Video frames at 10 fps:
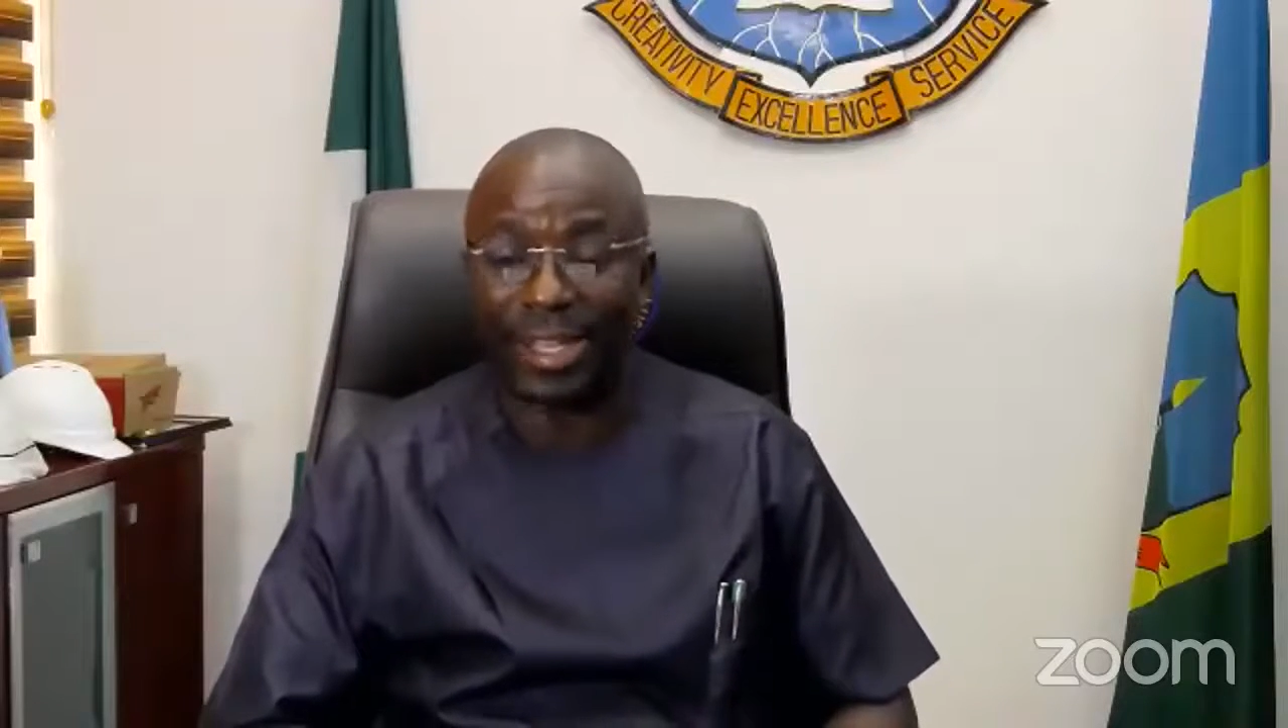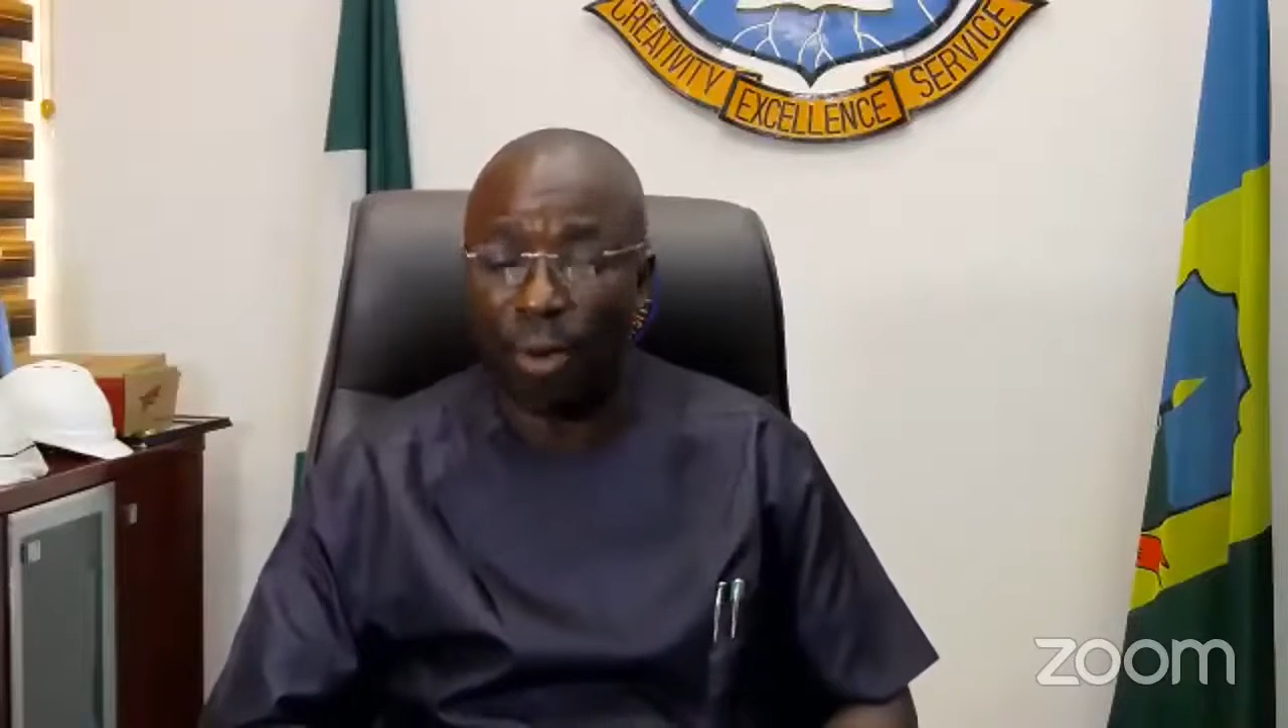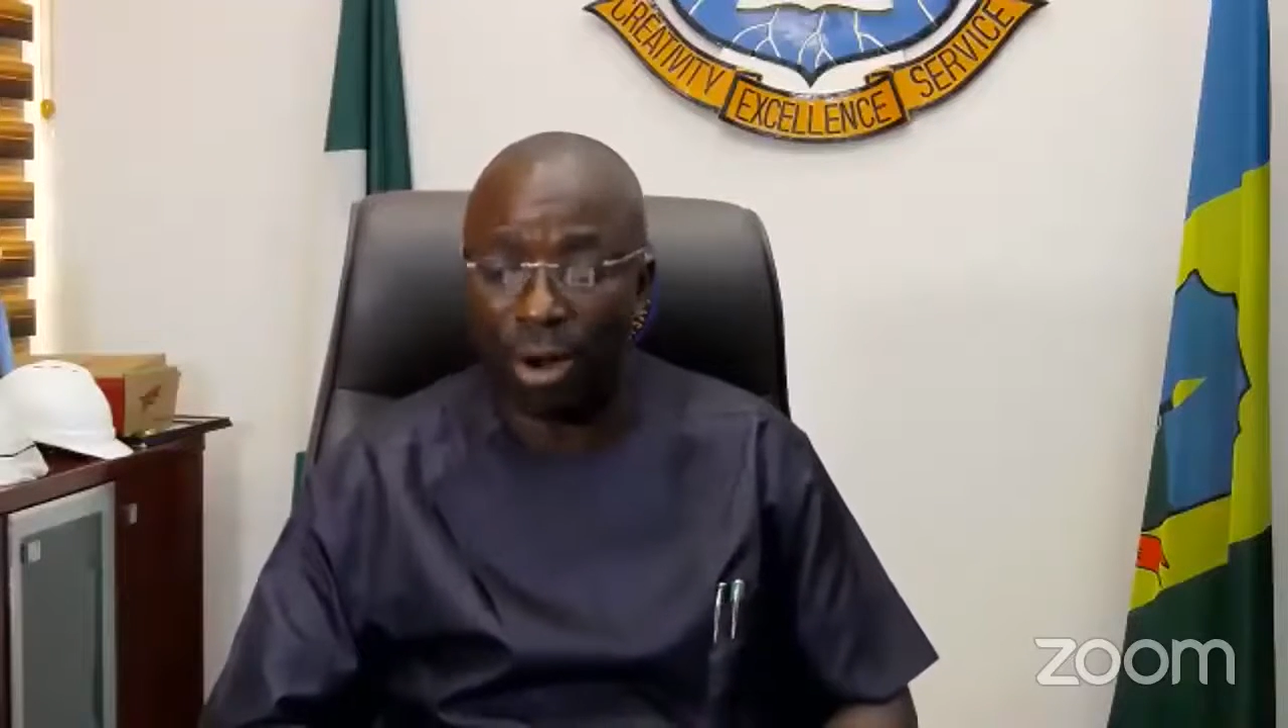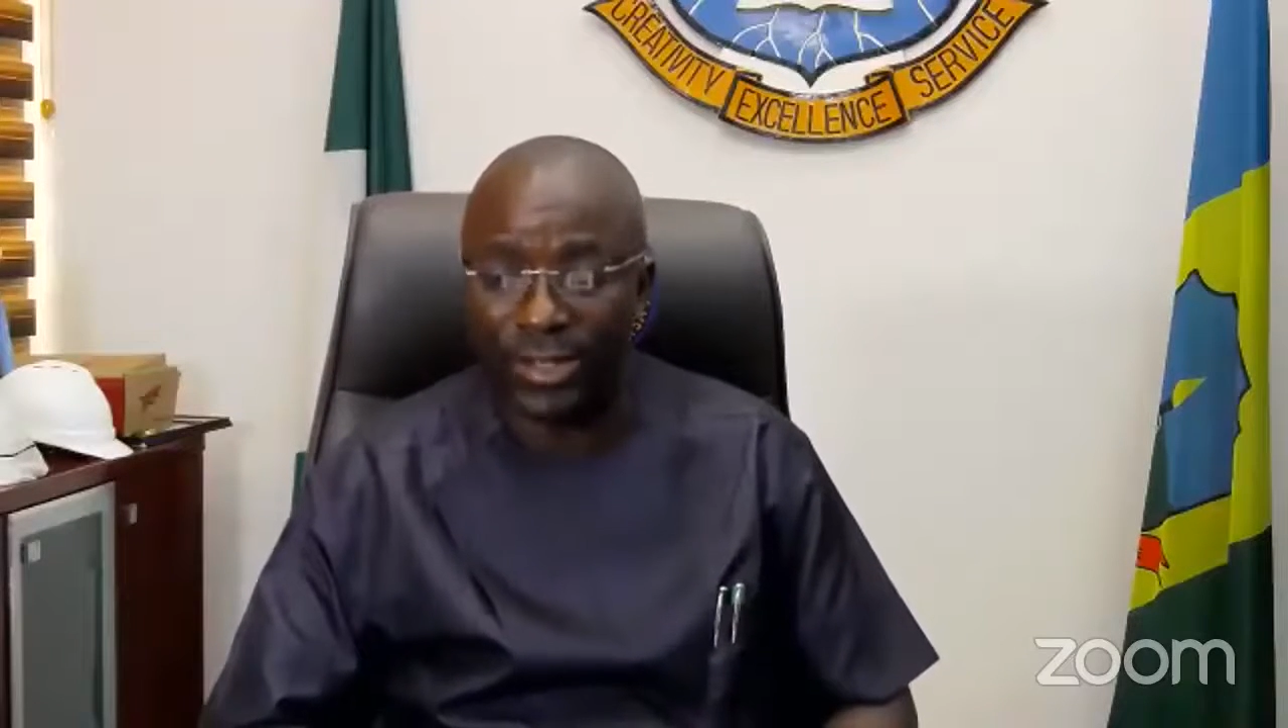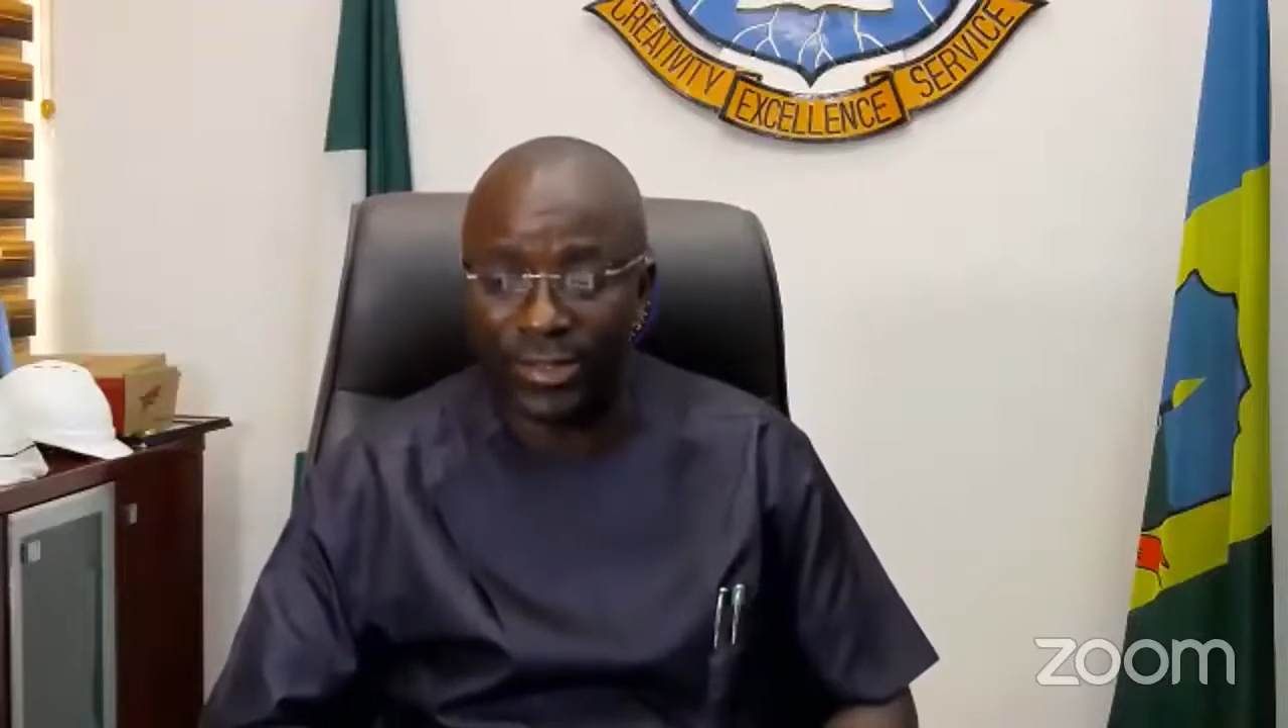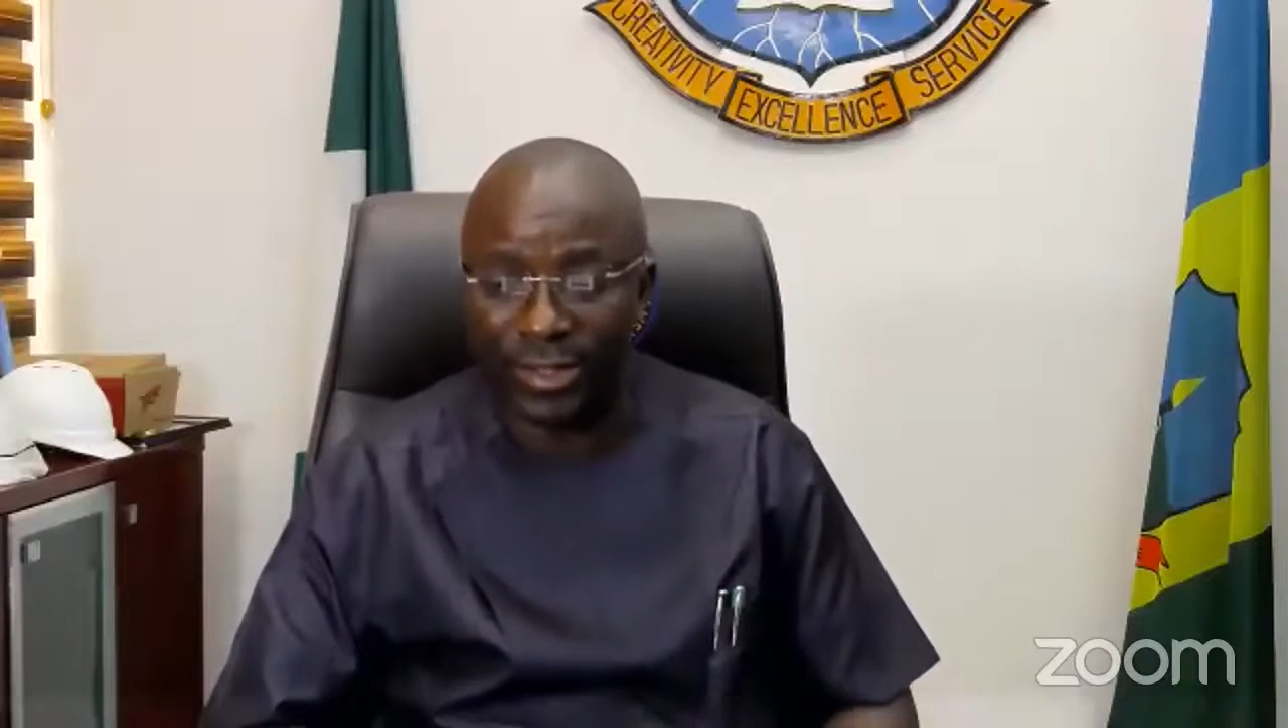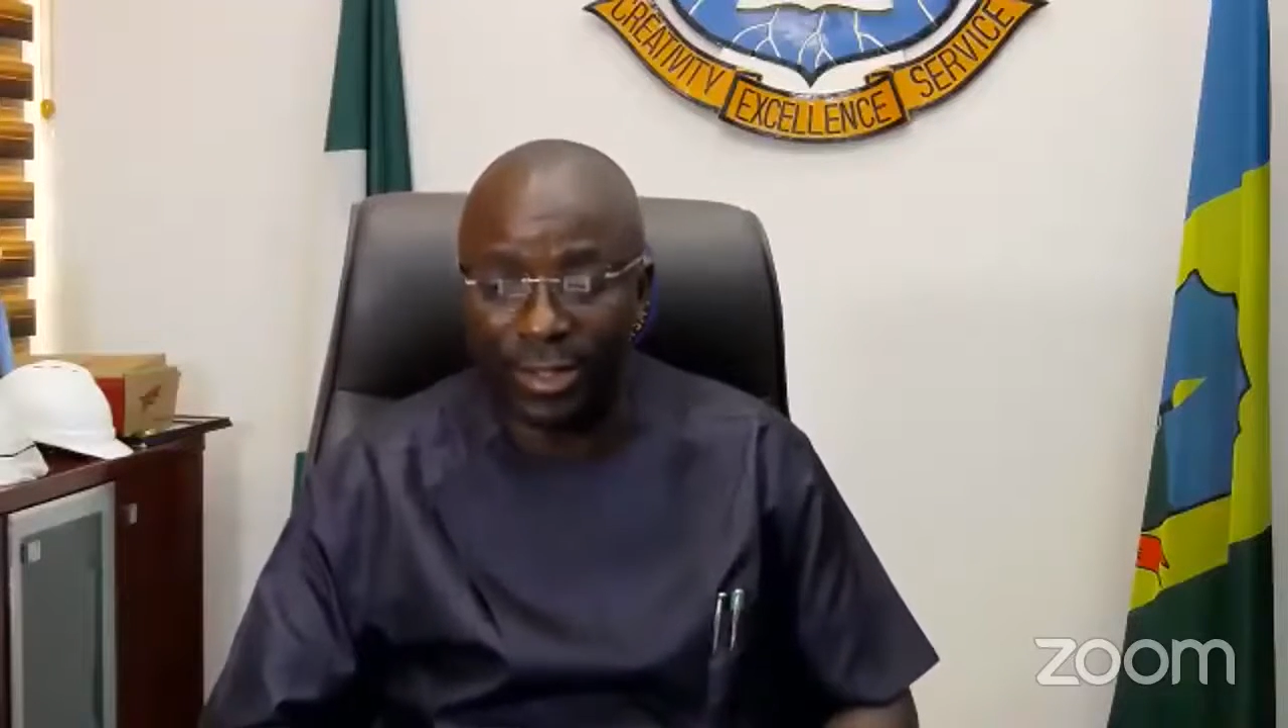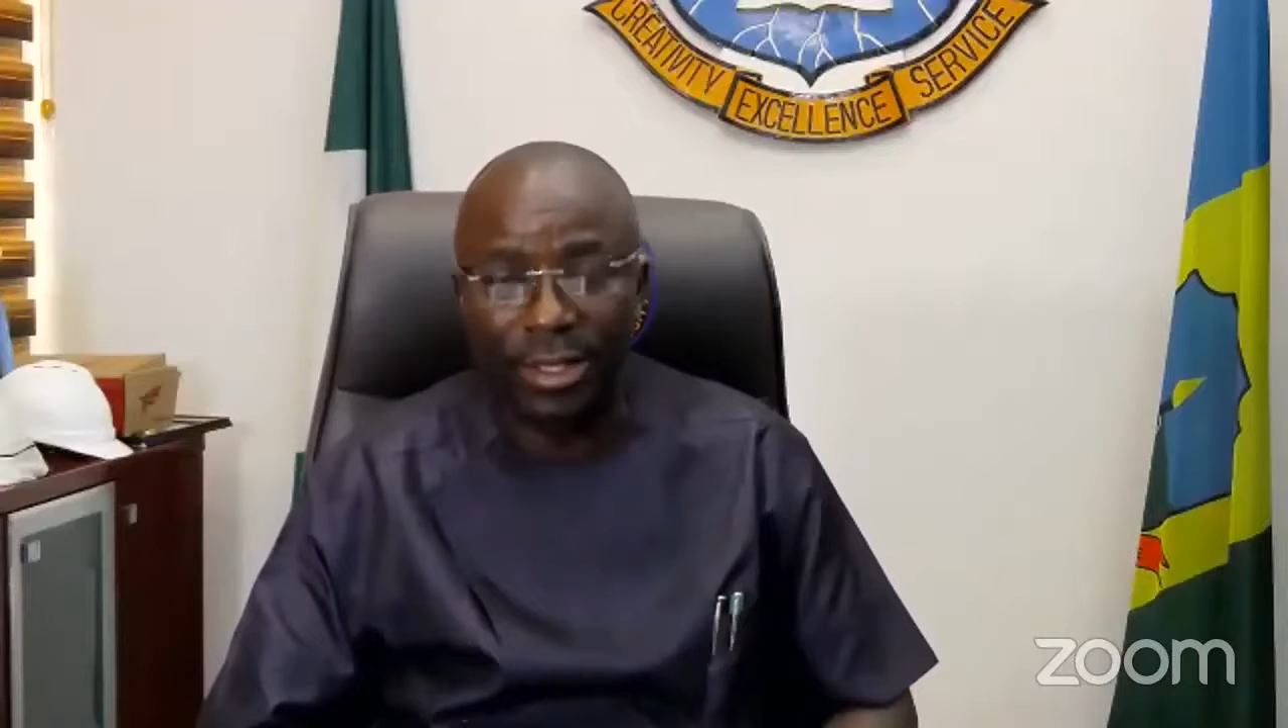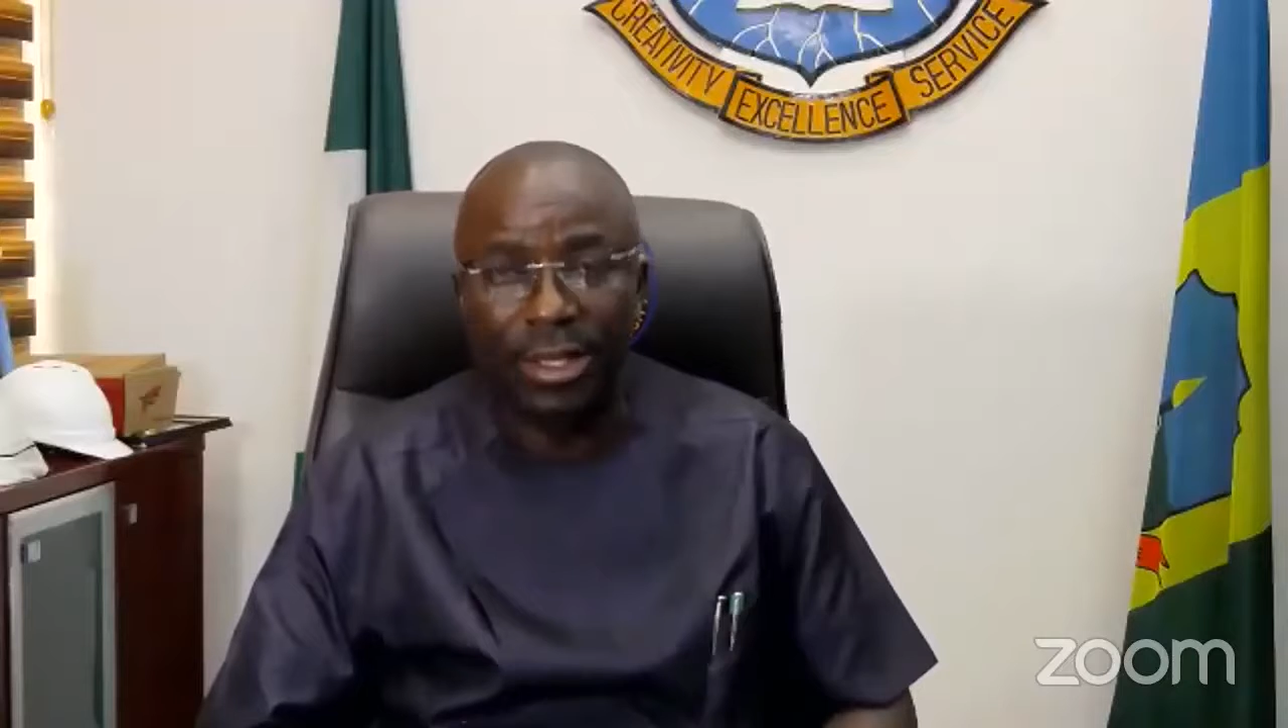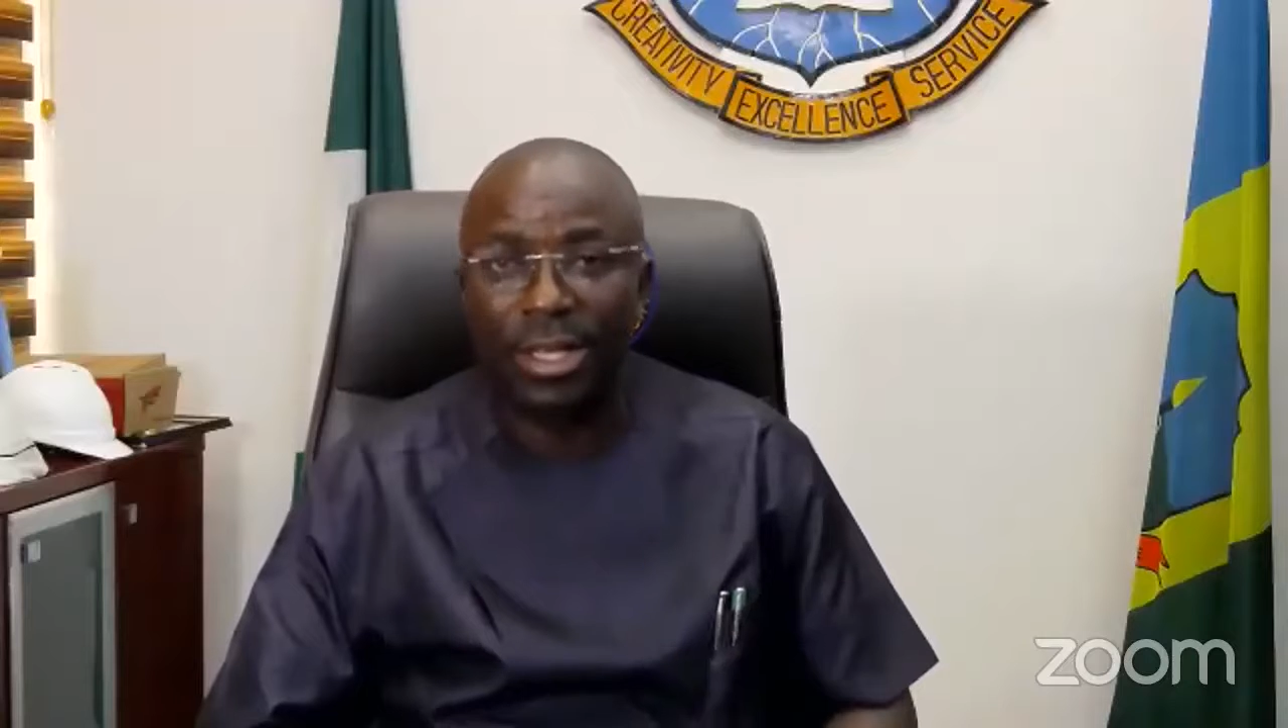policy,